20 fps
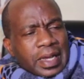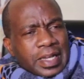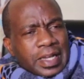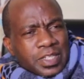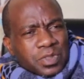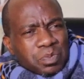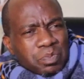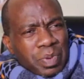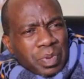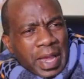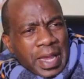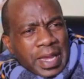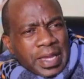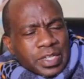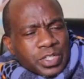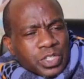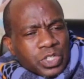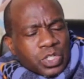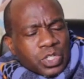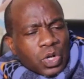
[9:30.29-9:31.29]
is
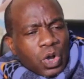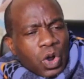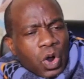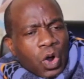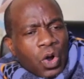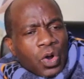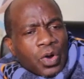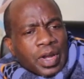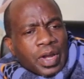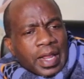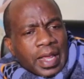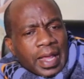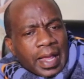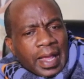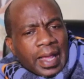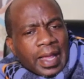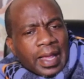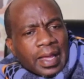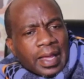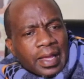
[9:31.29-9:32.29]
based on
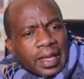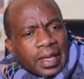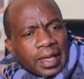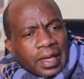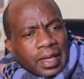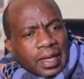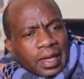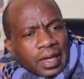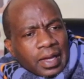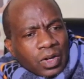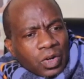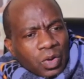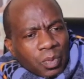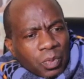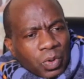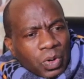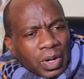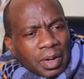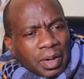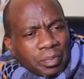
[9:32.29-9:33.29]
her
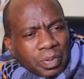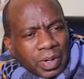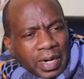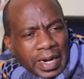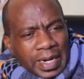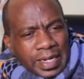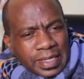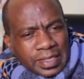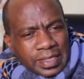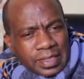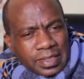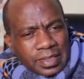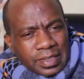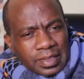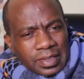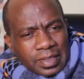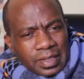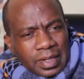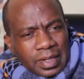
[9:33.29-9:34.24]
Lobola price.